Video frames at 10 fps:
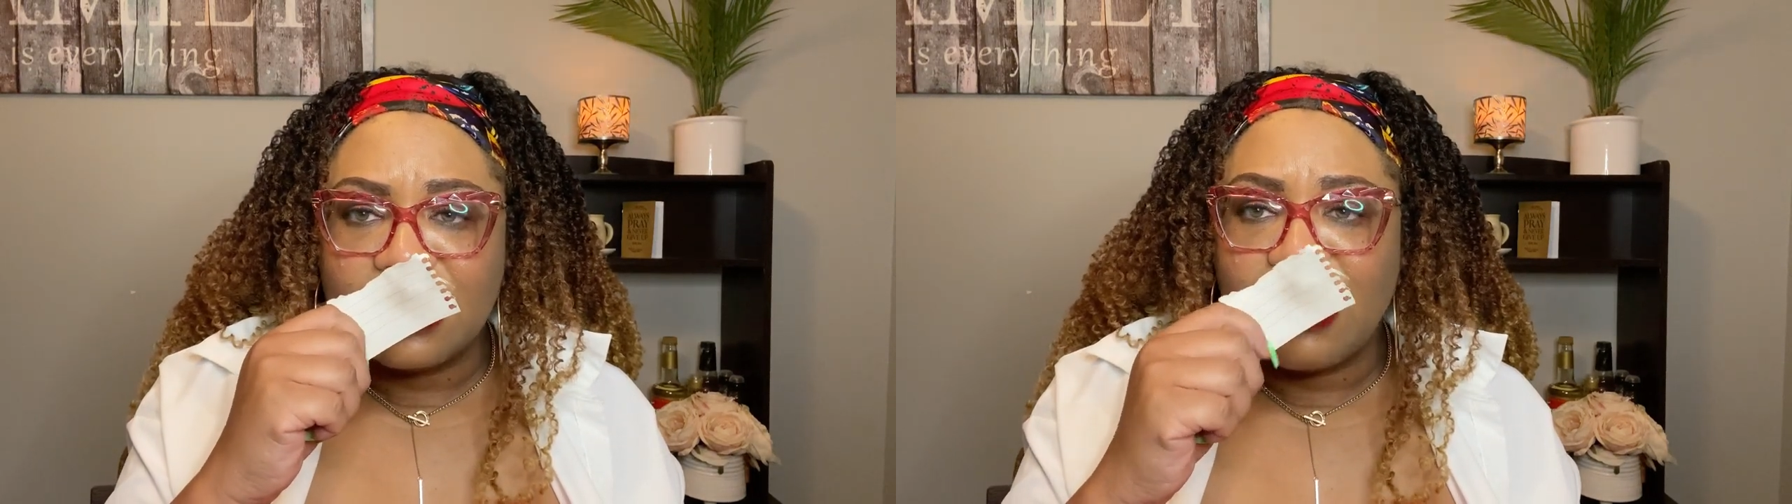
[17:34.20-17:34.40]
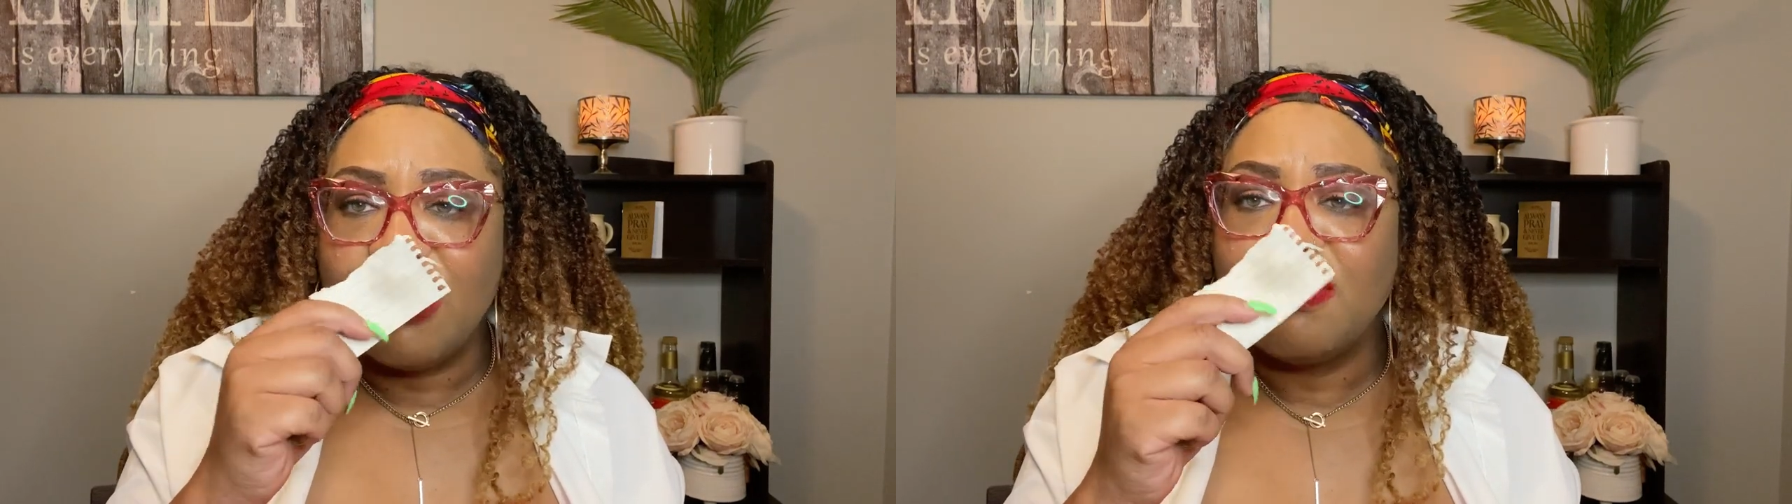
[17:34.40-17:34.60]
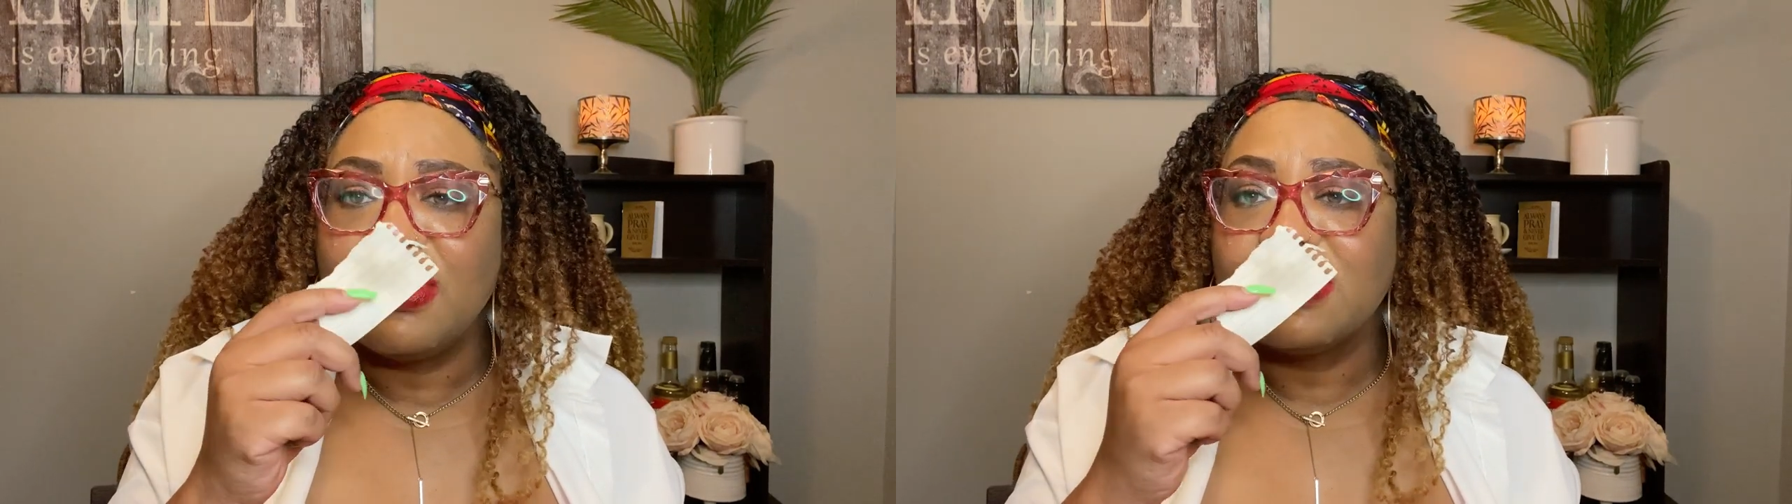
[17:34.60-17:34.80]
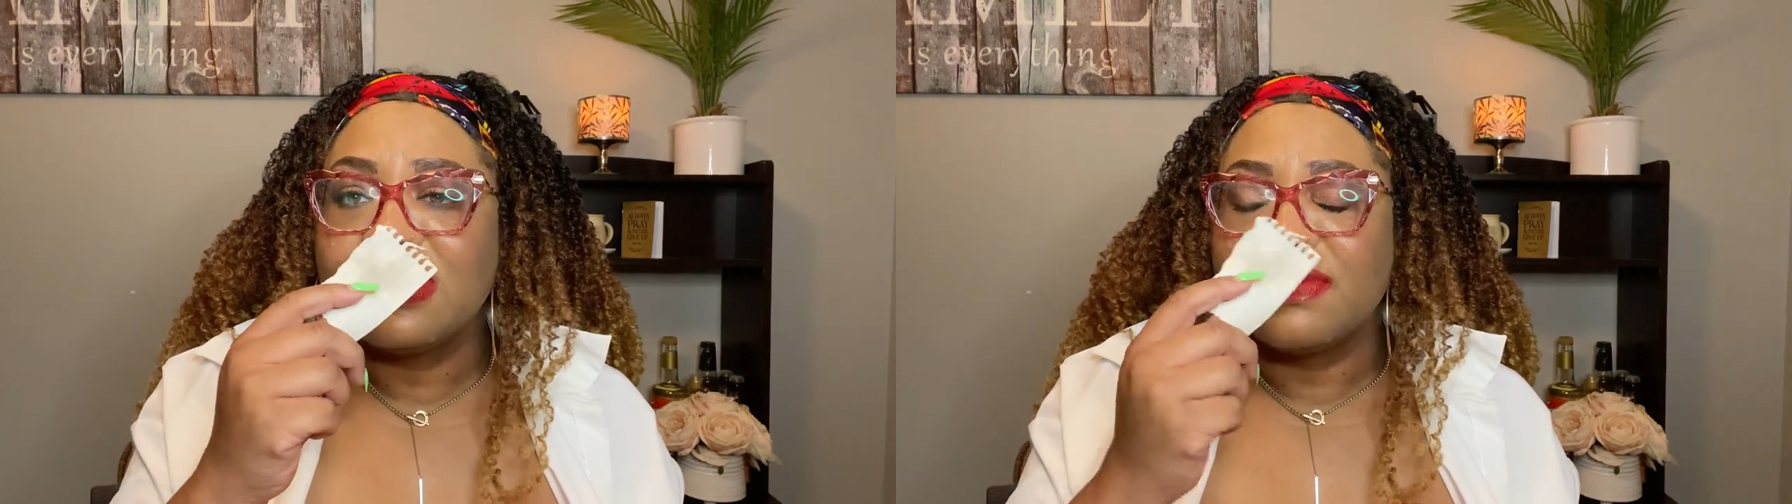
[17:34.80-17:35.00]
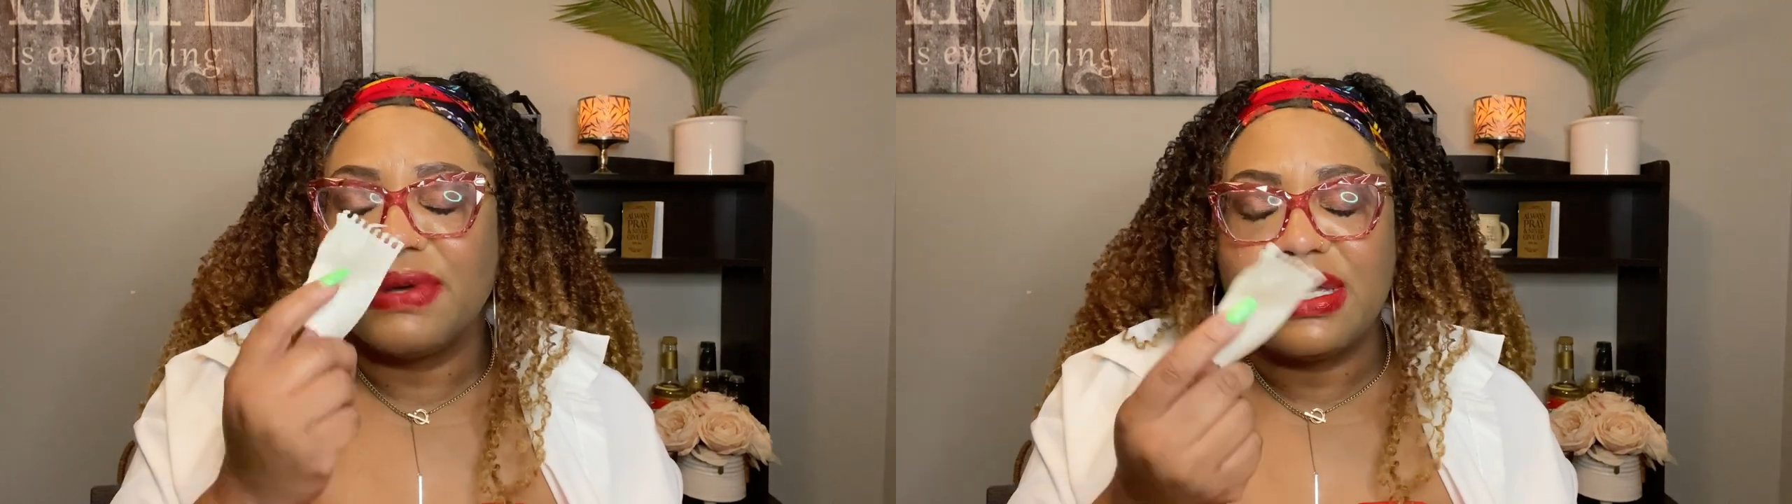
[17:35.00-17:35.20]

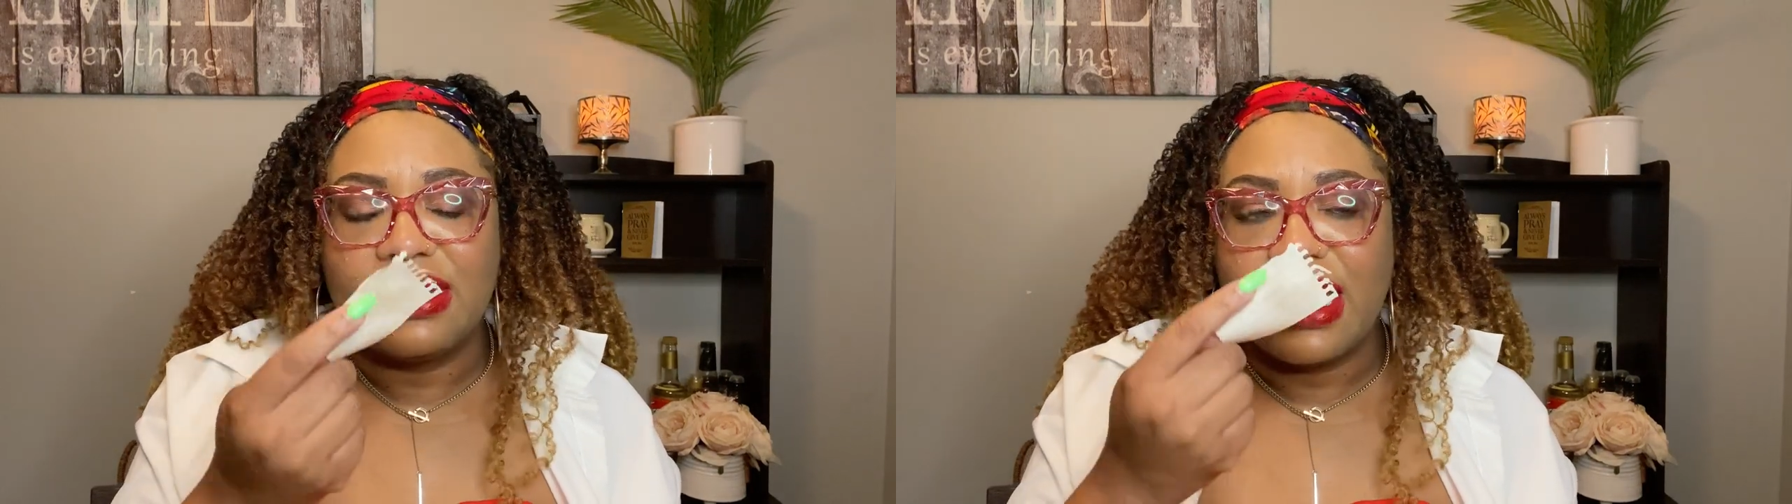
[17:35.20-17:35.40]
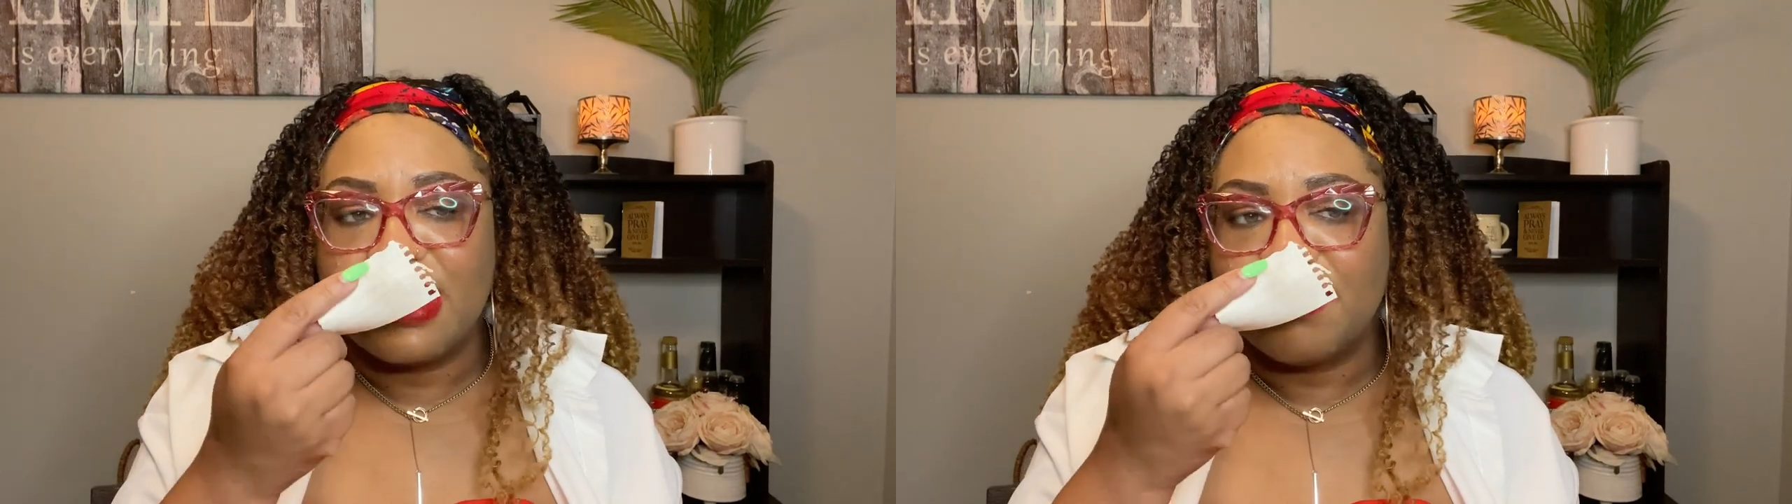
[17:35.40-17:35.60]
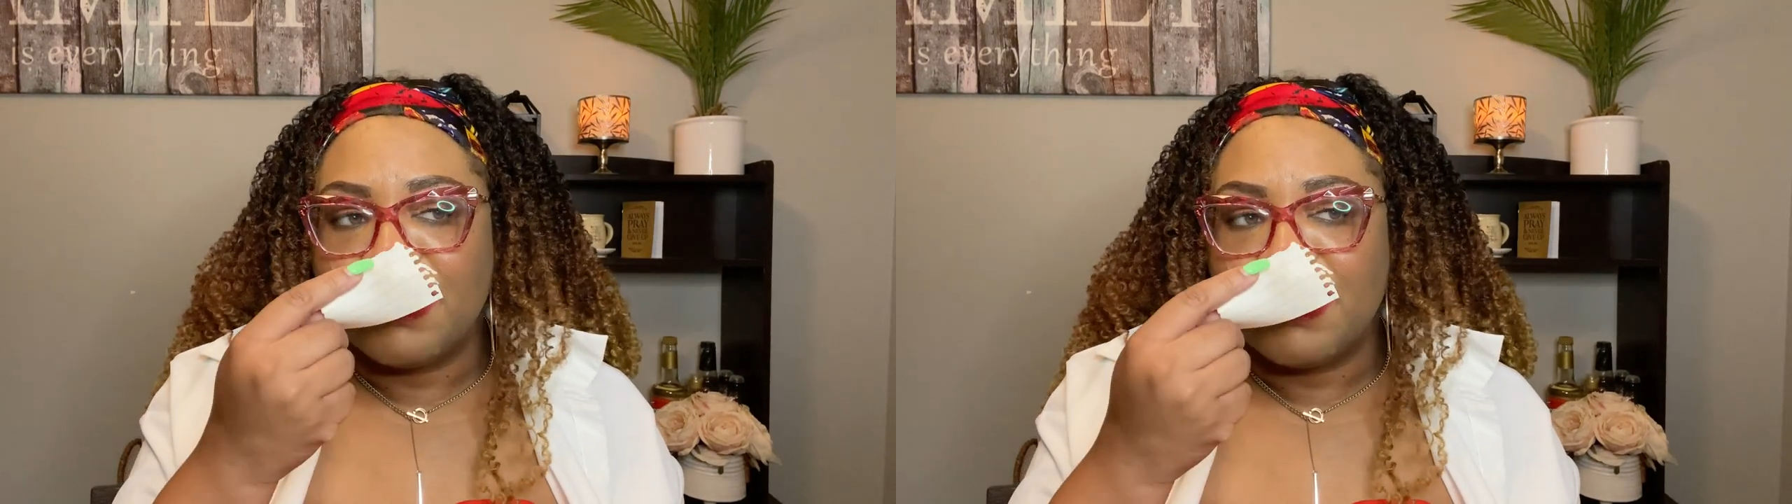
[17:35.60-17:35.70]
Almost sweet like